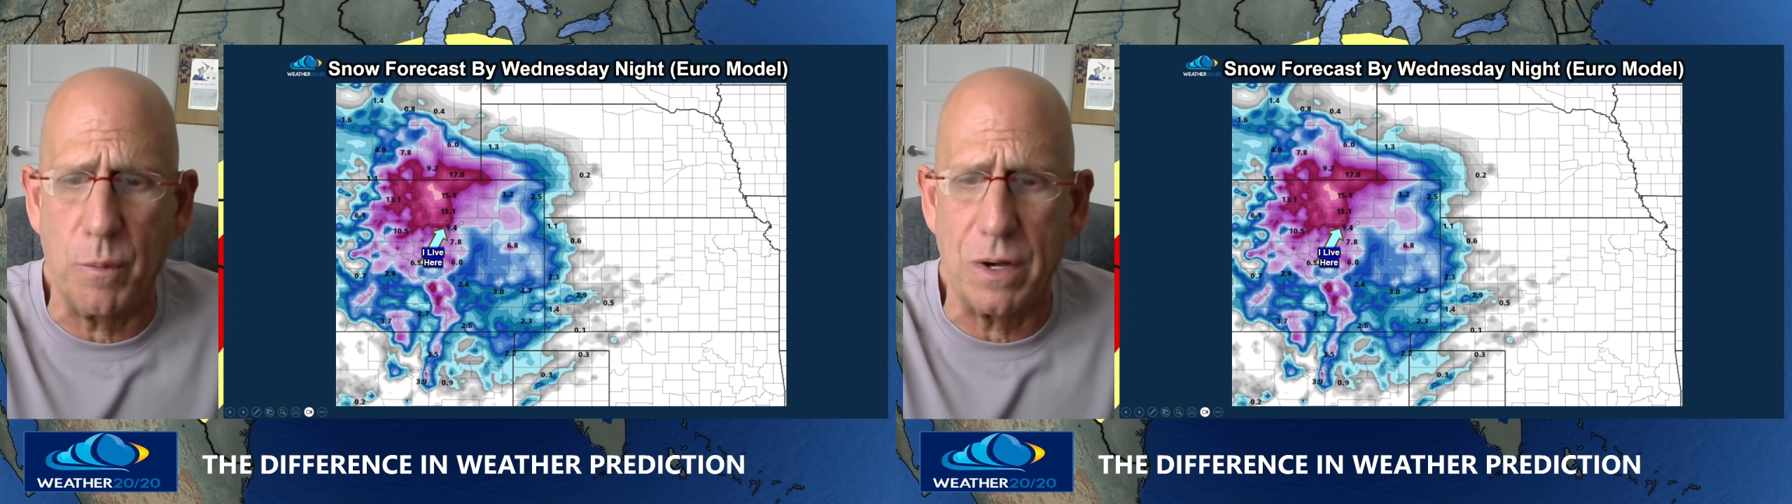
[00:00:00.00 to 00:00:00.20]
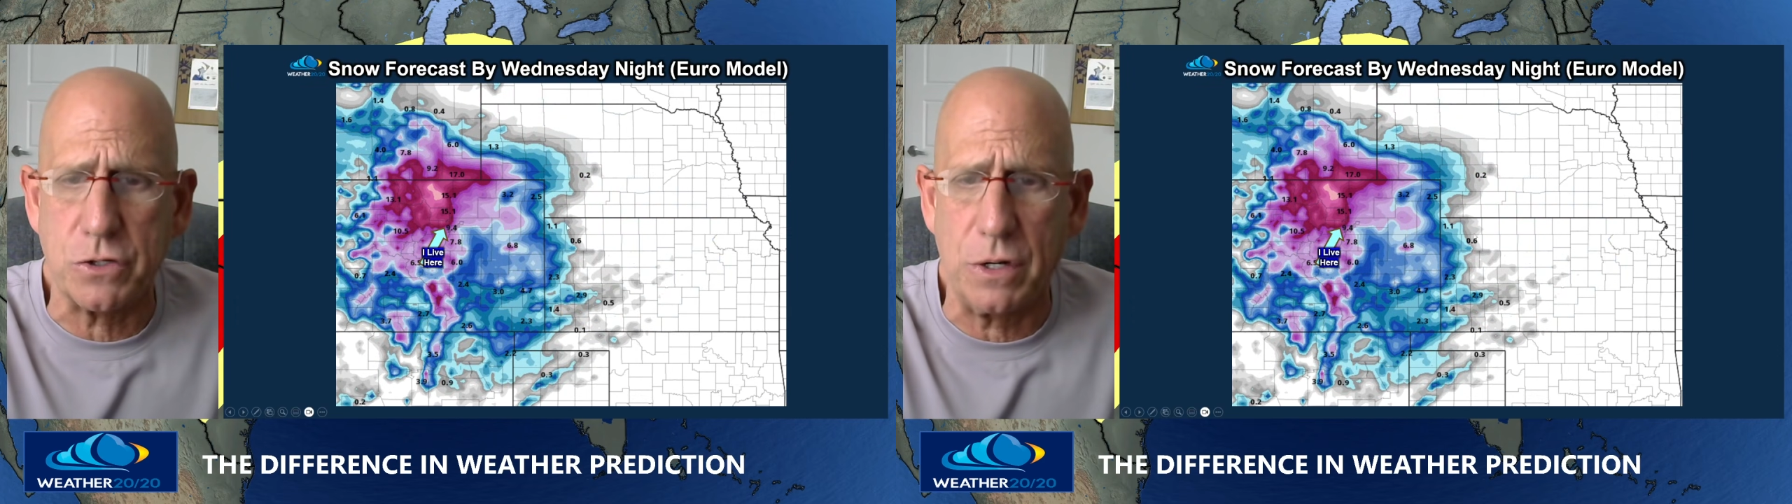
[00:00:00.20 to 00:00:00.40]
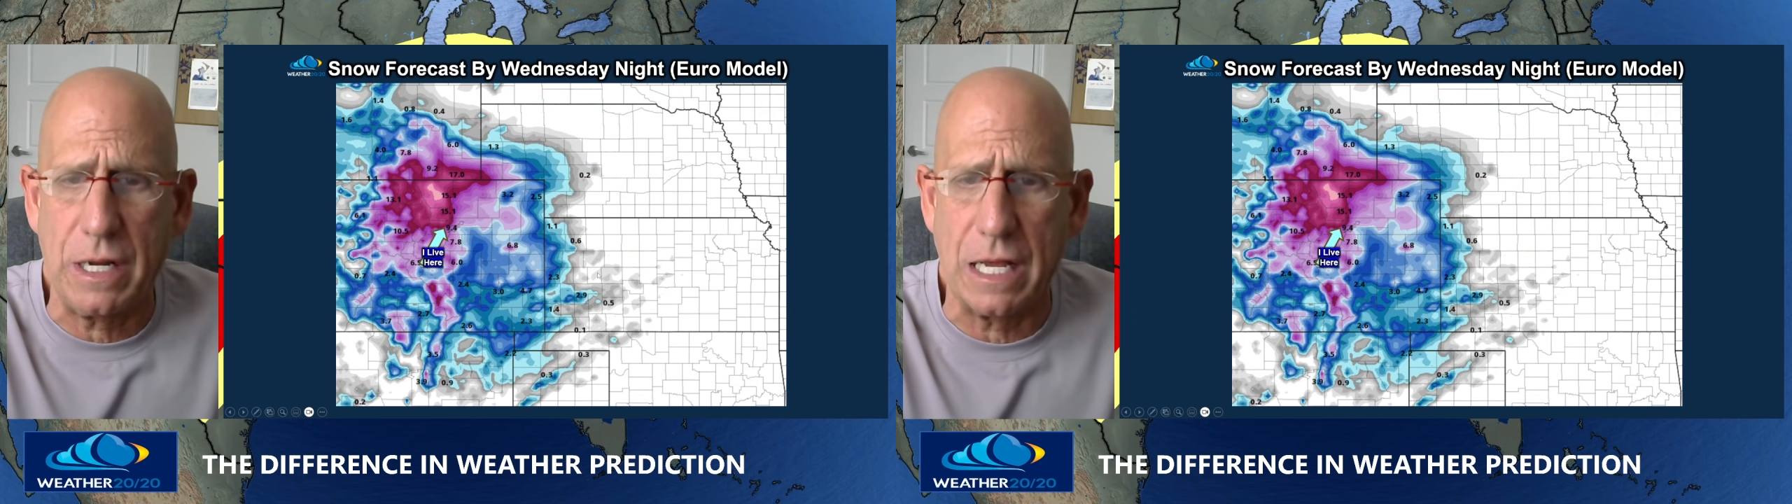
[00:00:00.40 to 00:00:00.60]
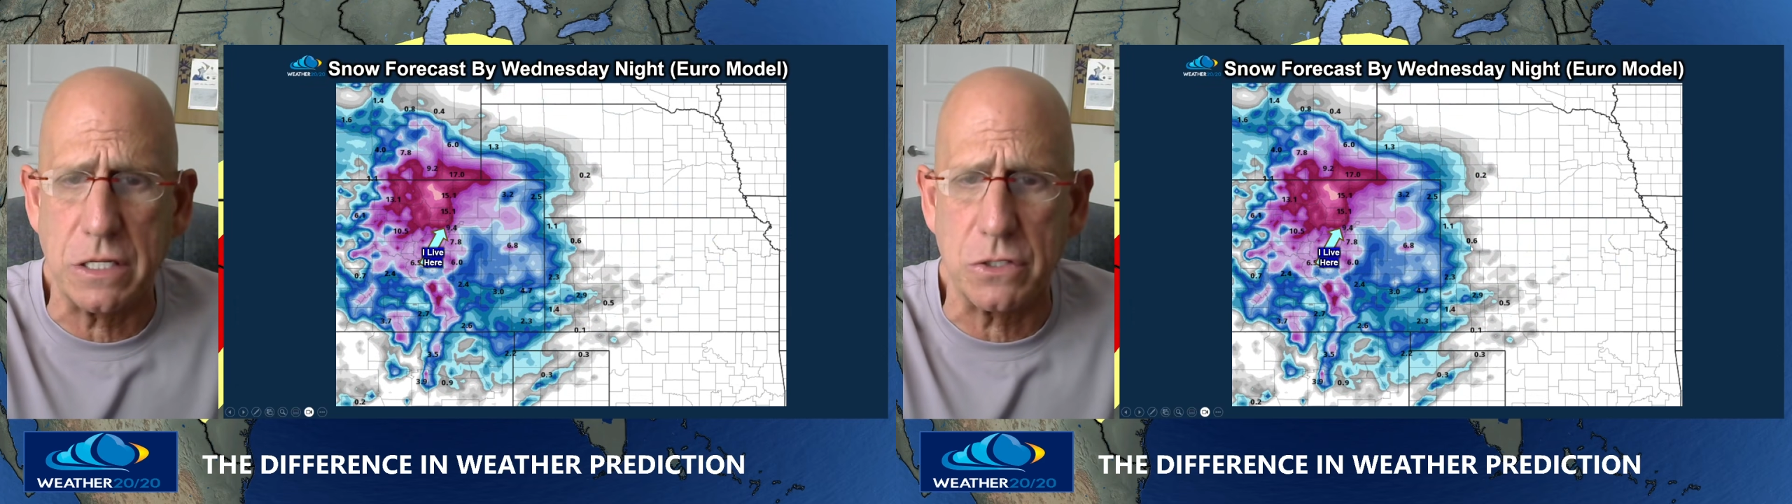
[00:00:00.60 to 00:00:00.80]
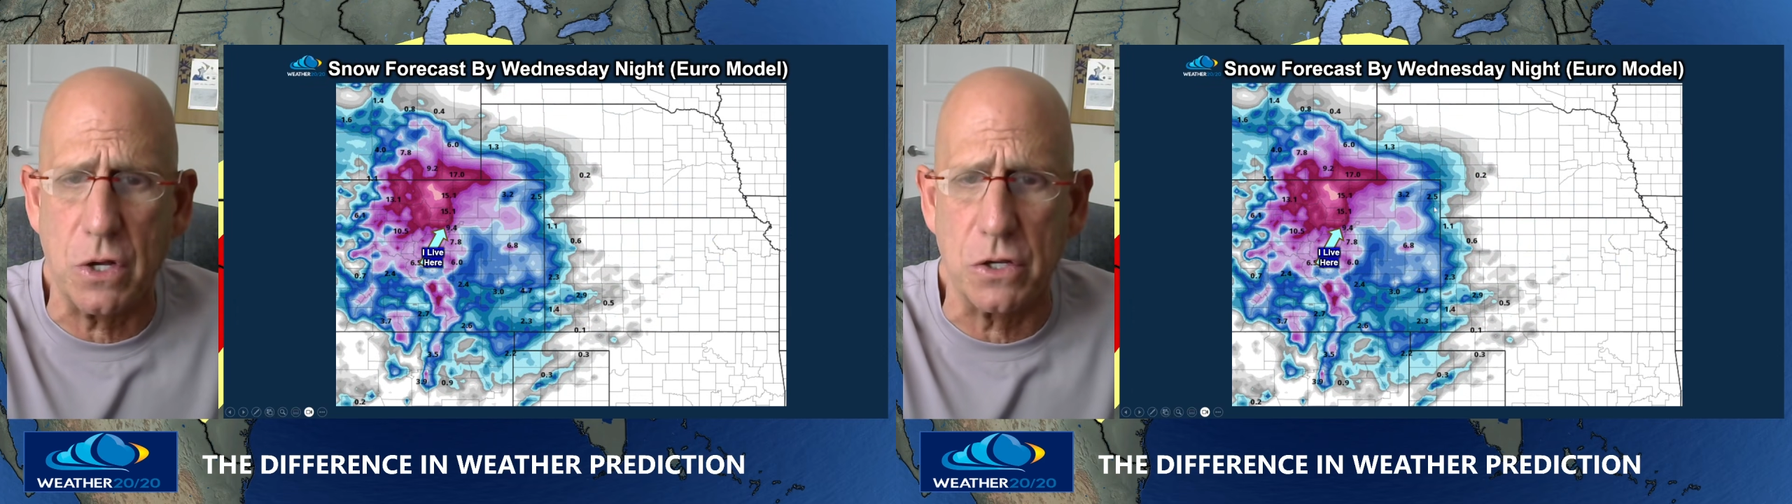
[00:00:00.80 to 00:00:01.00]
western
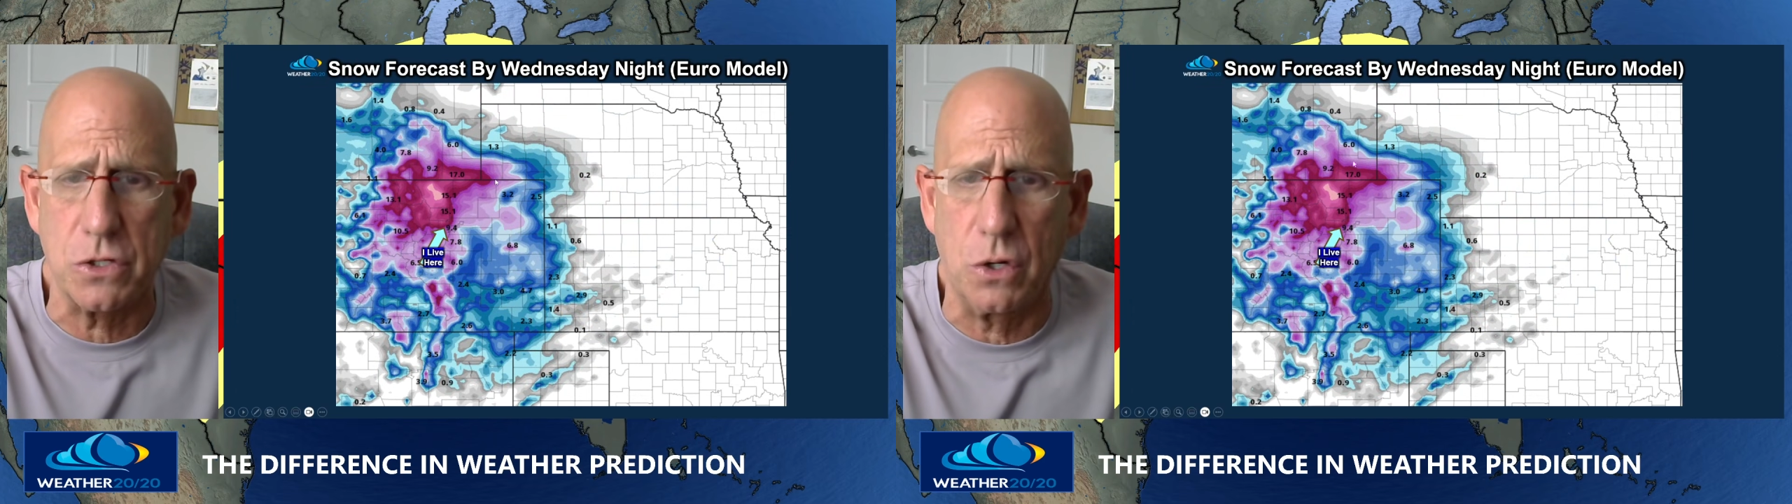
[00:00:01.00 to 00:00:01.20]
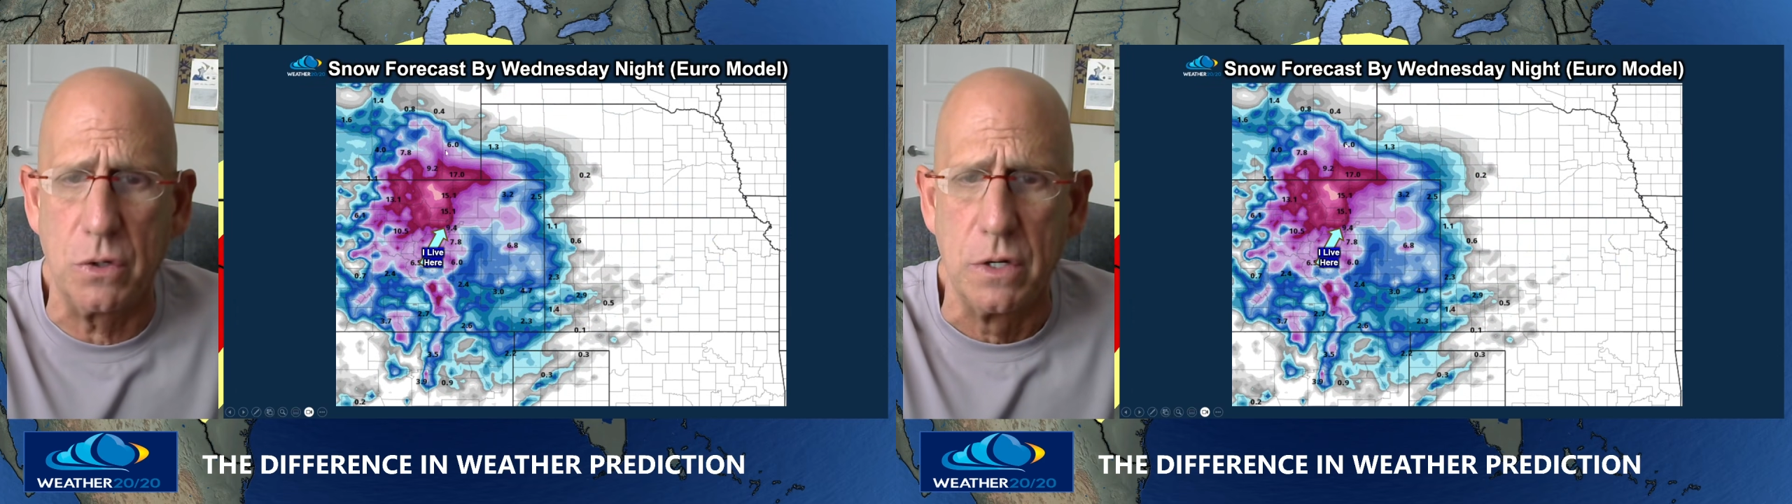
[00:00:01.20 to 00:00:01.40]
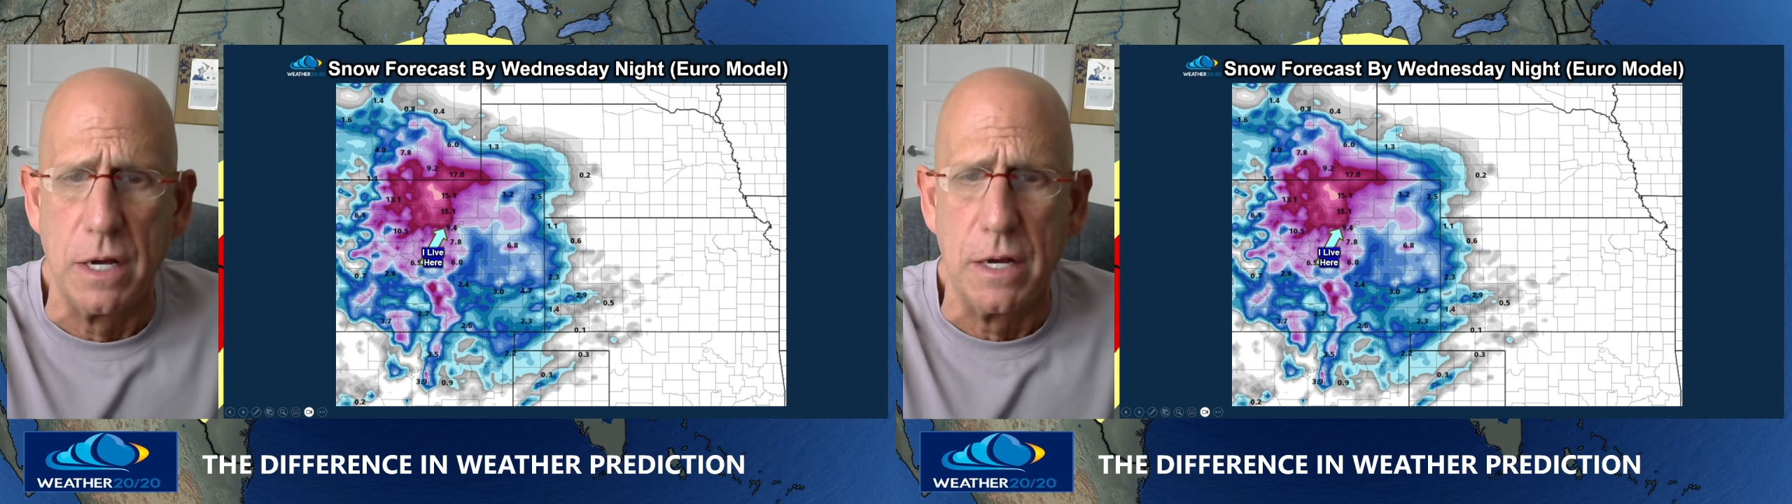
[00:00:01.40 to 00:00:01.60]
Kansas also.